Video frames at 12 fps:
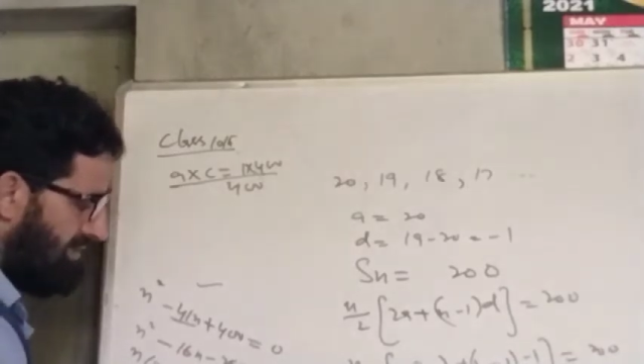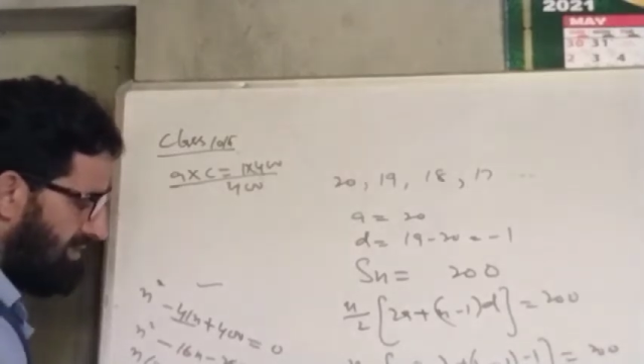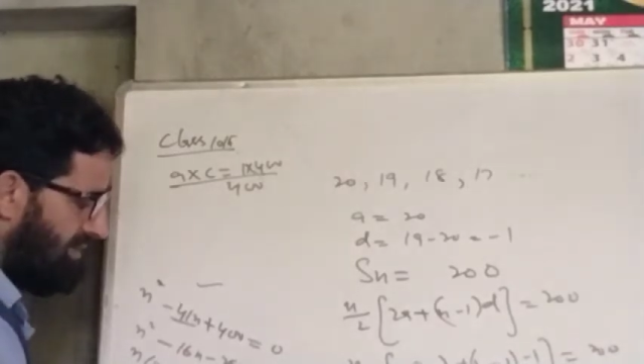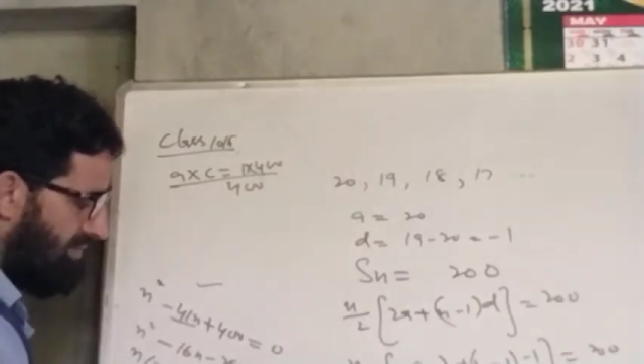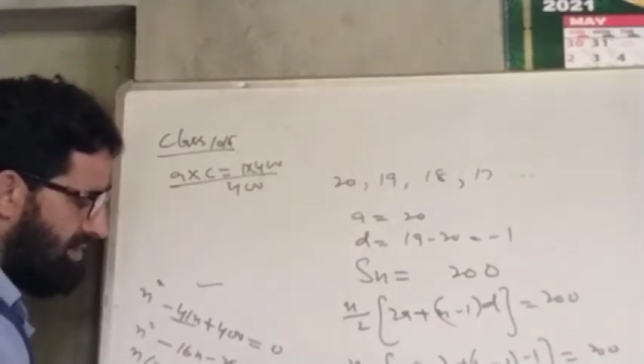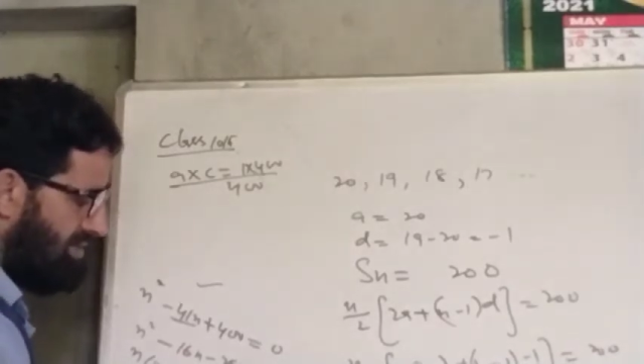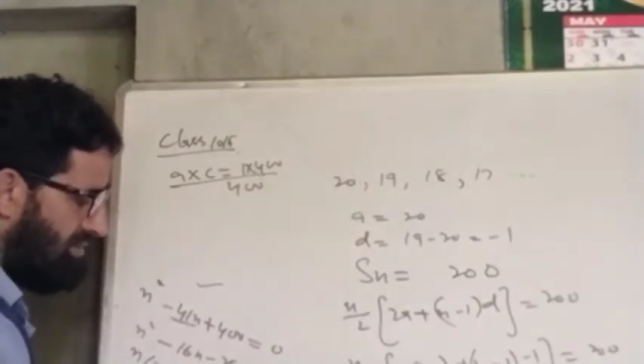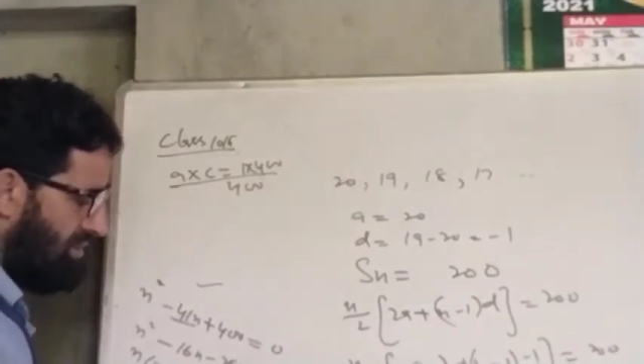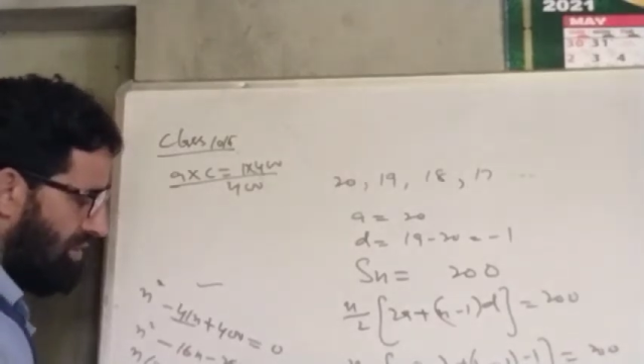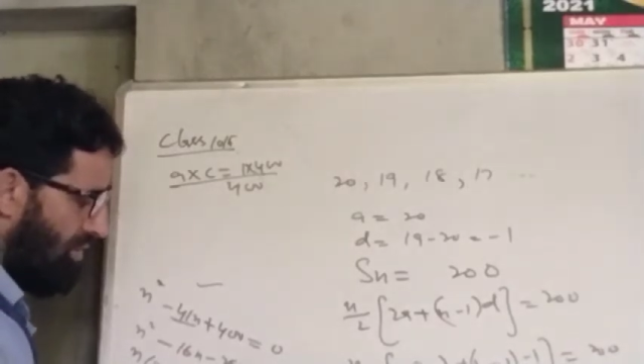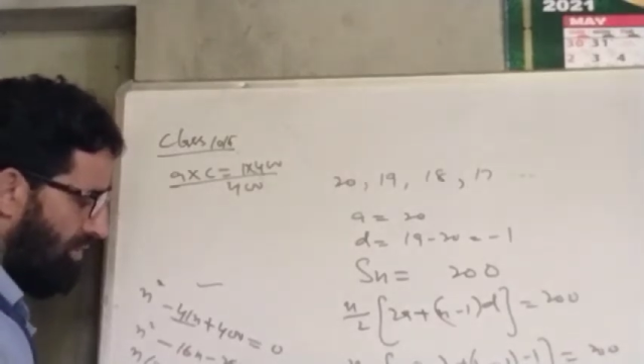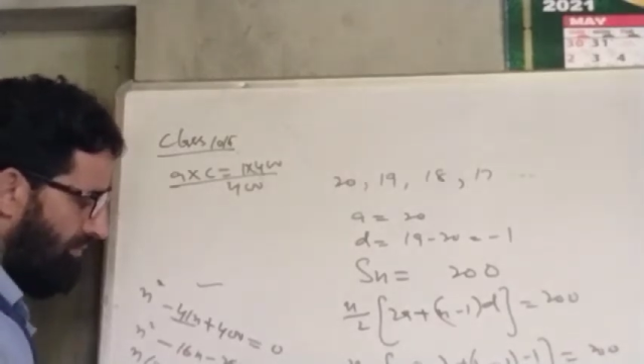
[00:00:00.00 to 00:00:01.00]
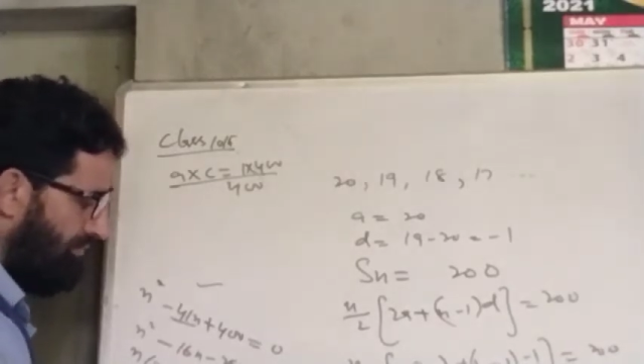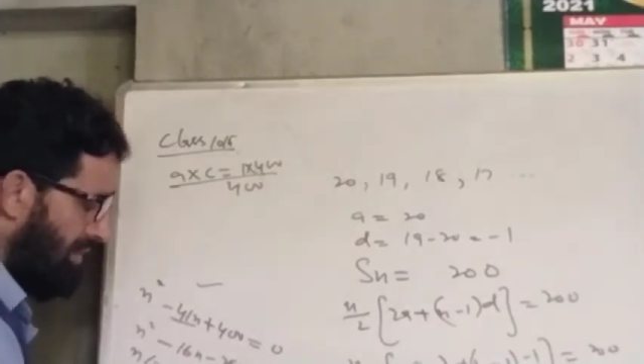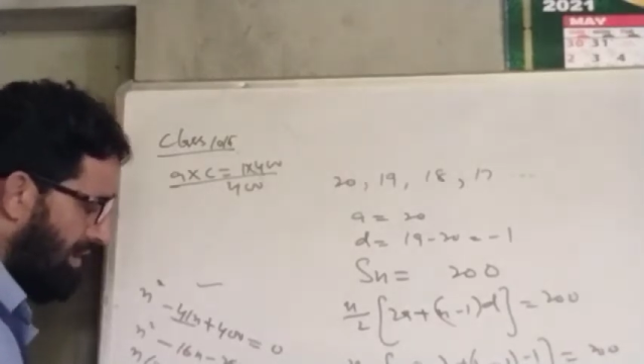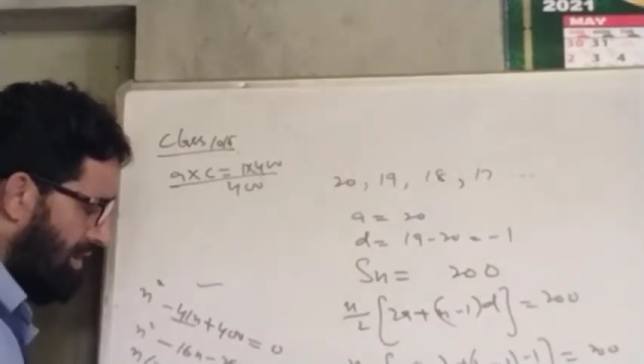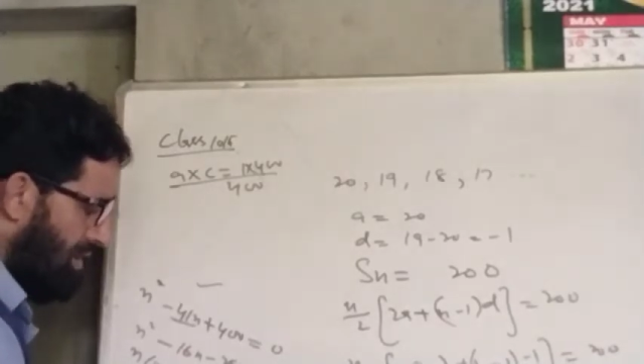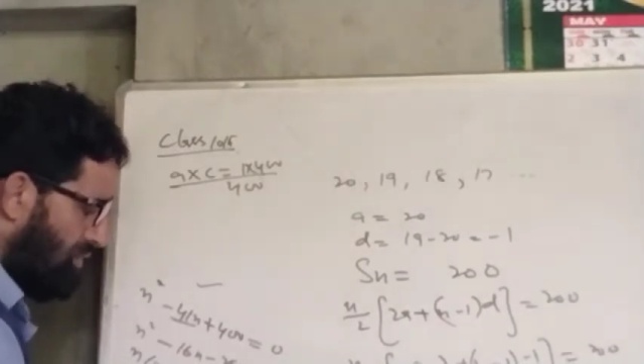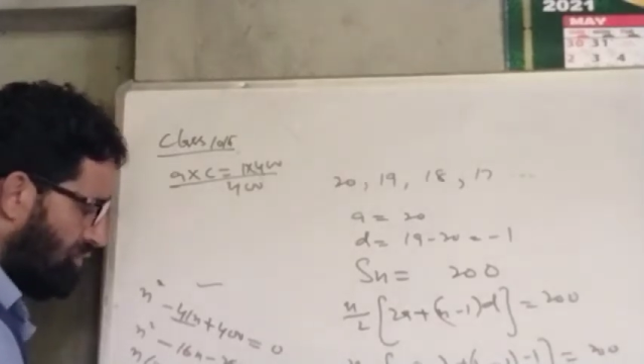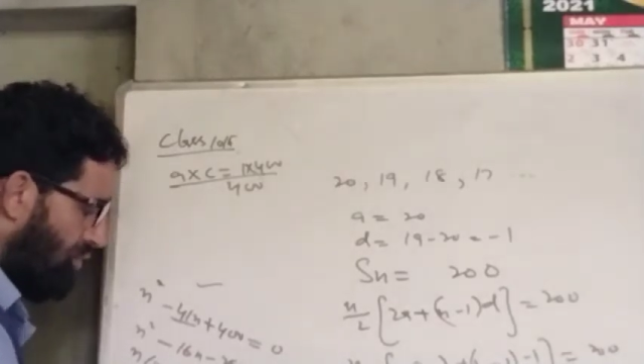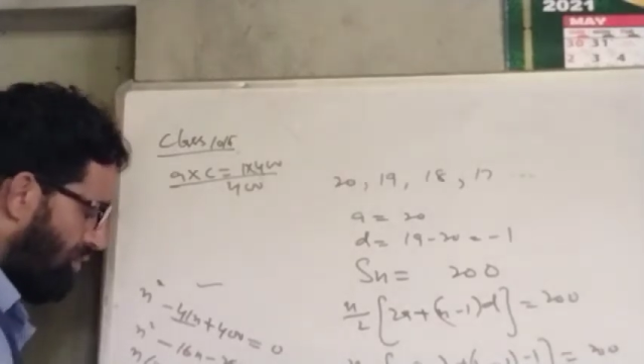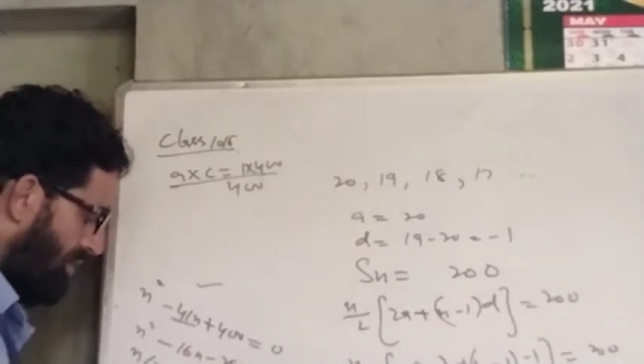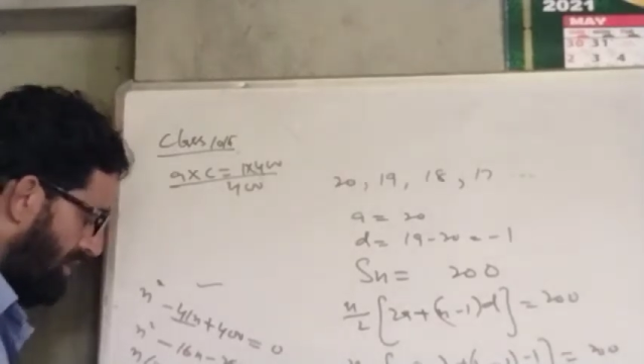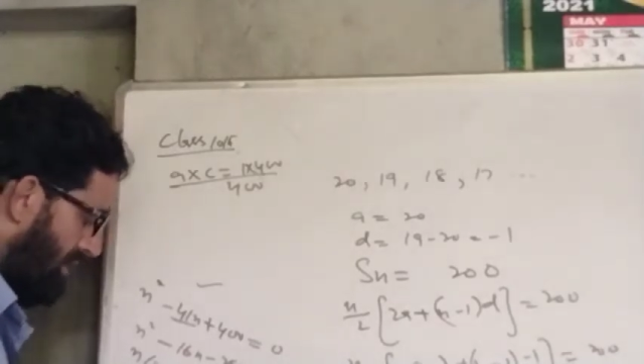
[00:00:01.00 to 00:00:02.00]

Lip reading: is equivalent to 0. So